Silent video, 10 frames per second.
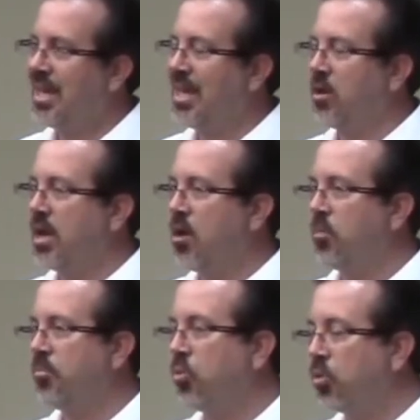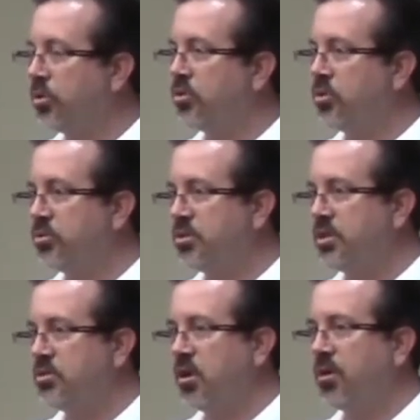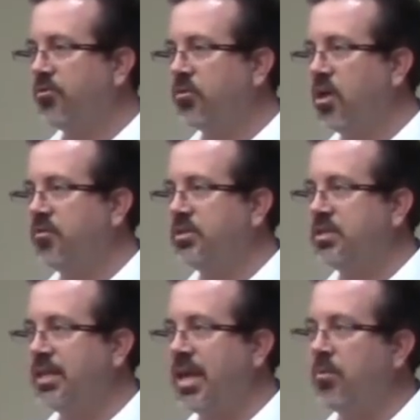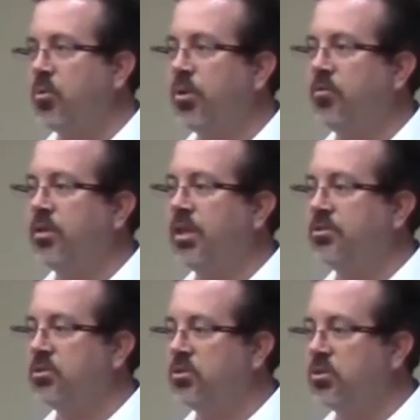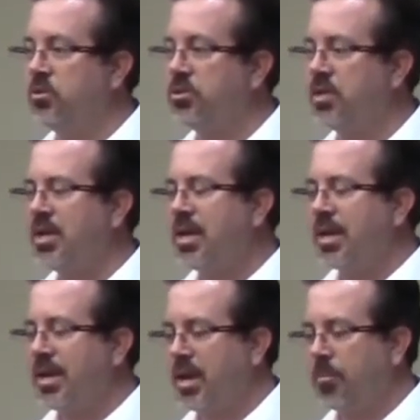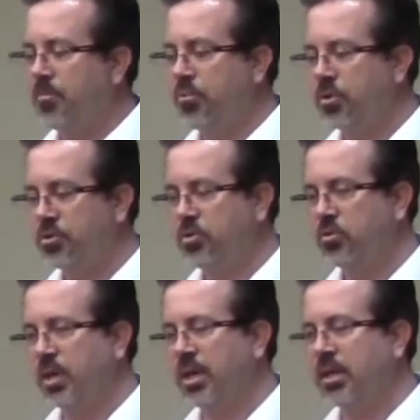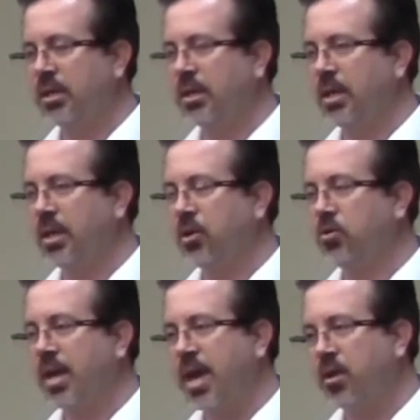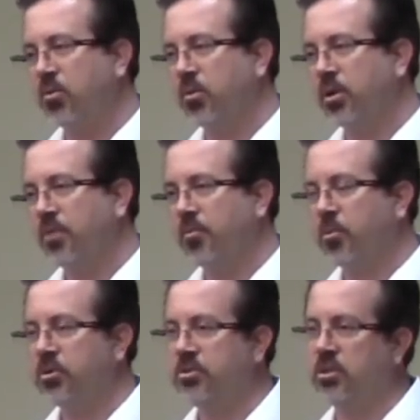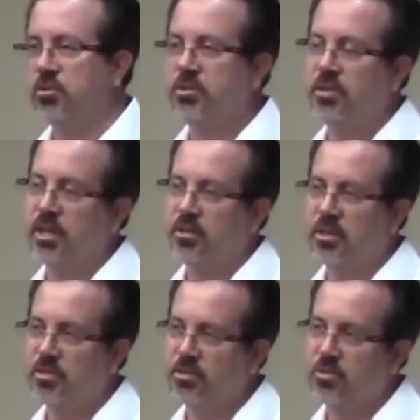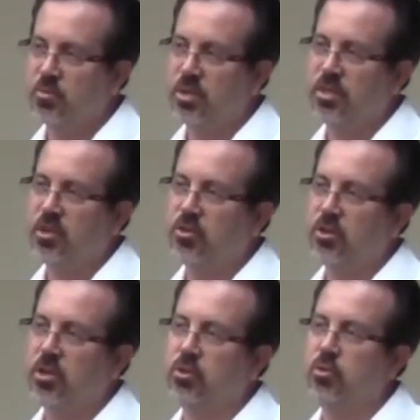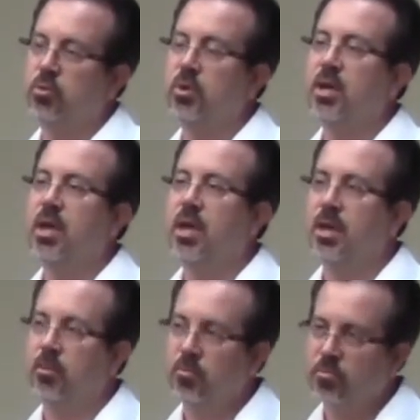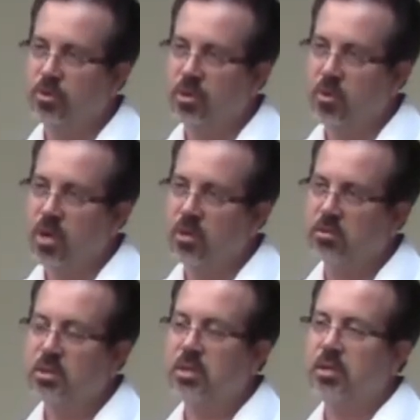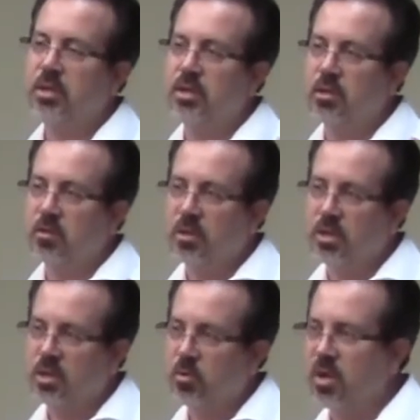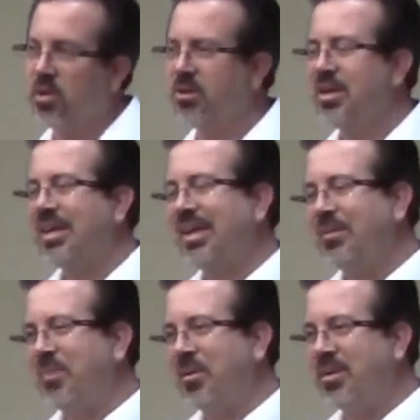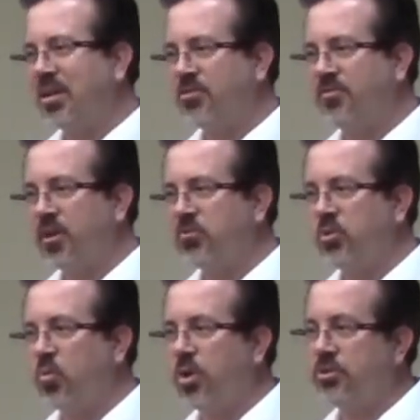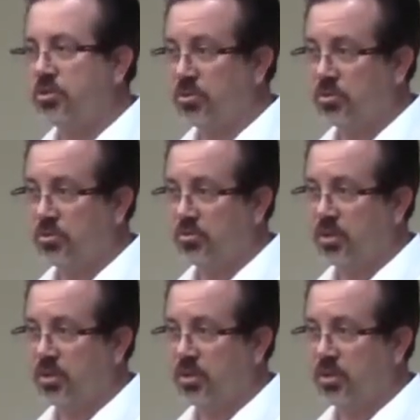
I don't know how important those things are for all of us today, but what it really lets us to do is kind of puts you in a category of a person that looks like this. We think you're going to do pretty well, intermediately well, and maybe not as fair as we want you to.